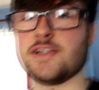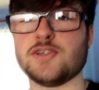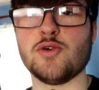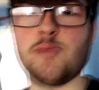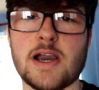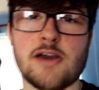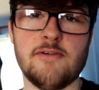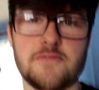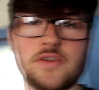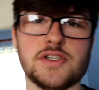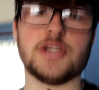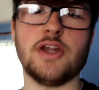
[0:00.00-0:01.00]
It's all about
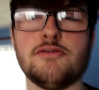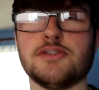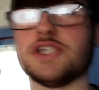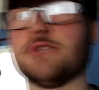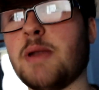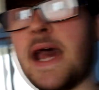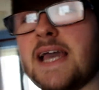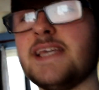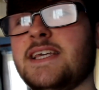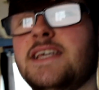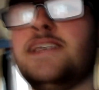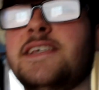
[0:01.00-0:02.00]
confidence. You don't display